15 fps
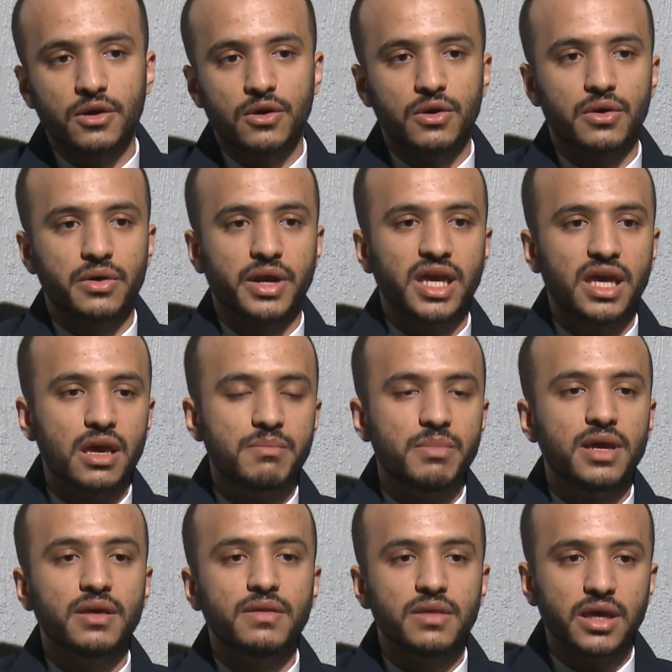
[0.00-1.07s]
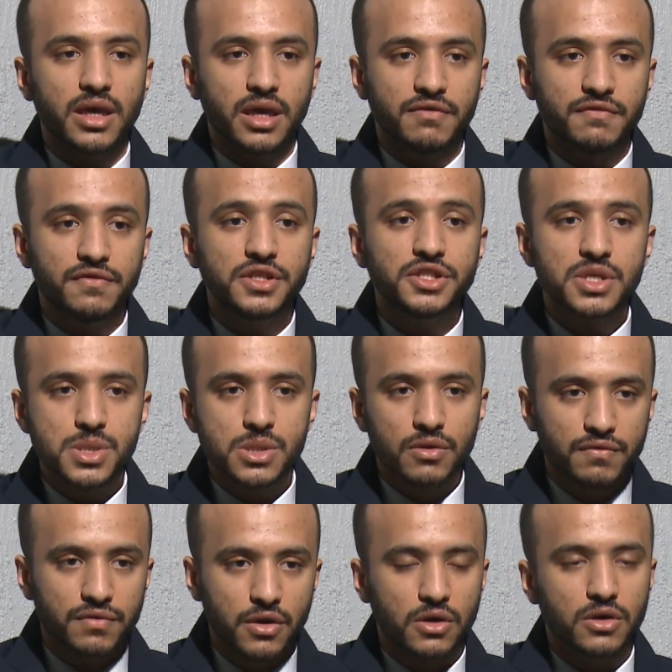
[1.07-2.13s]
or keeping the efficiency
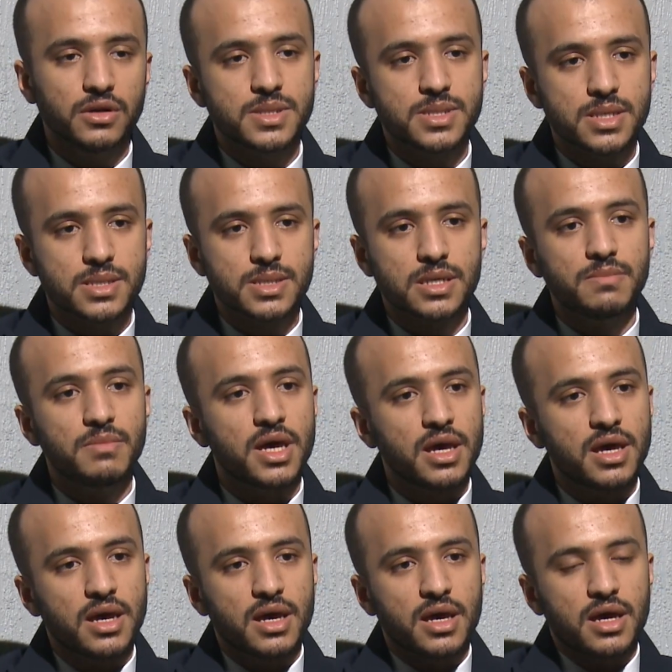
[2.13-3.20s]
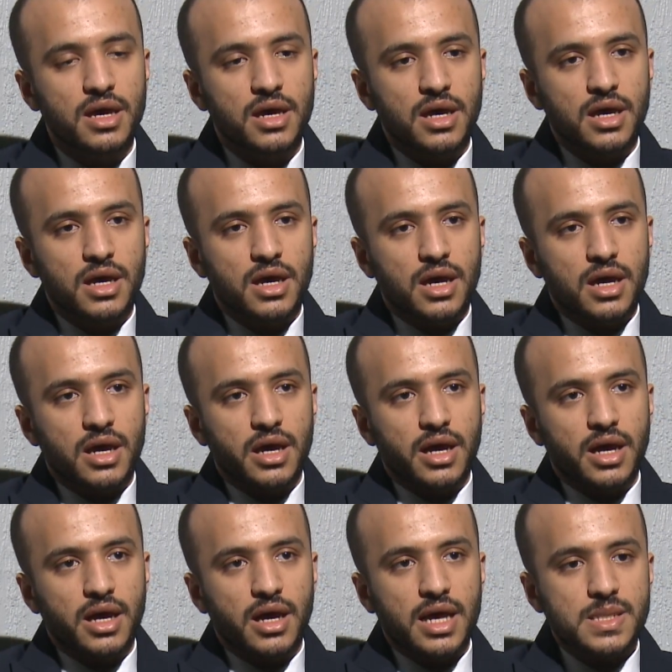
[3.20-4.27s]
of the whole system
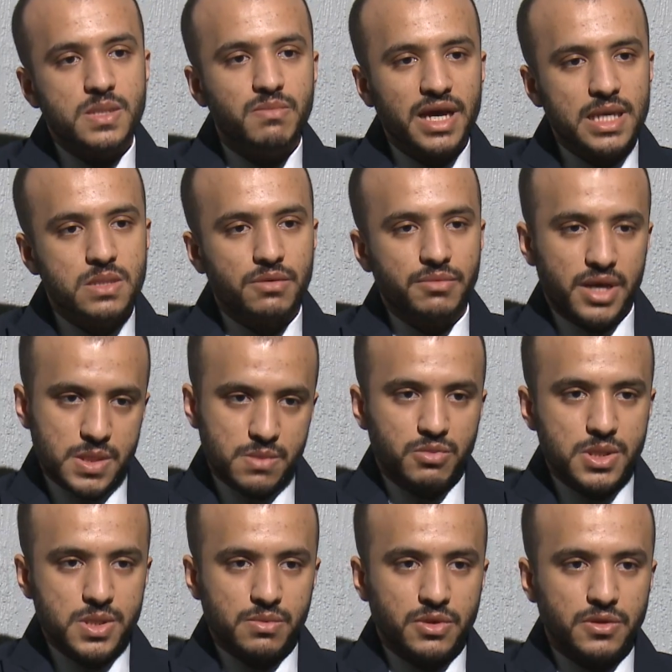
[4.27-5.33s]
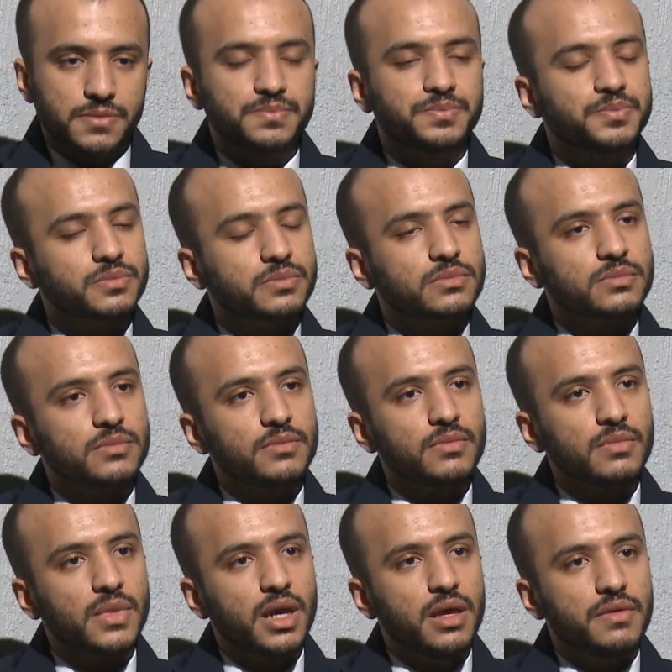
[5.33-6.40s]
as maximum as possible.
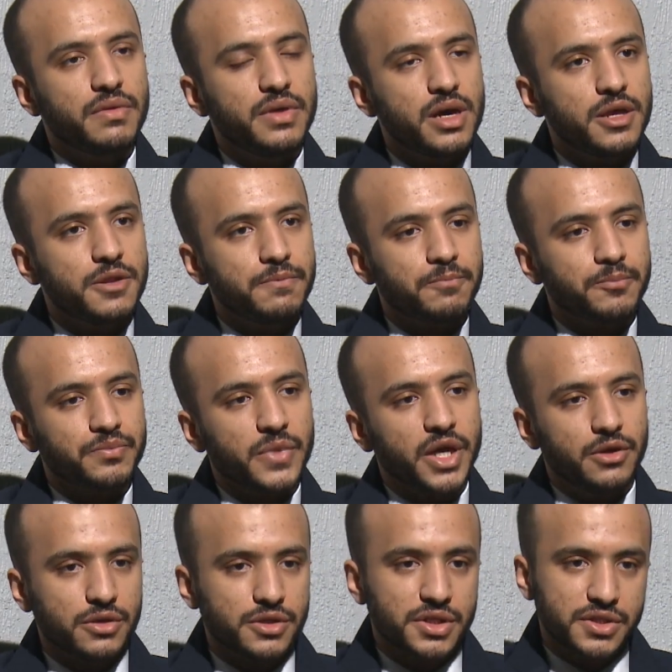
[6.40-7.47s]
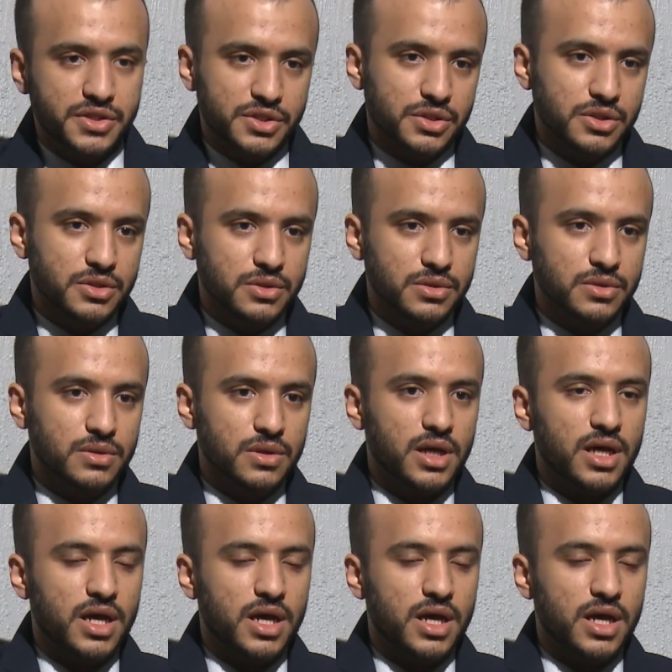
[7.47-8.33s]
Then, in order to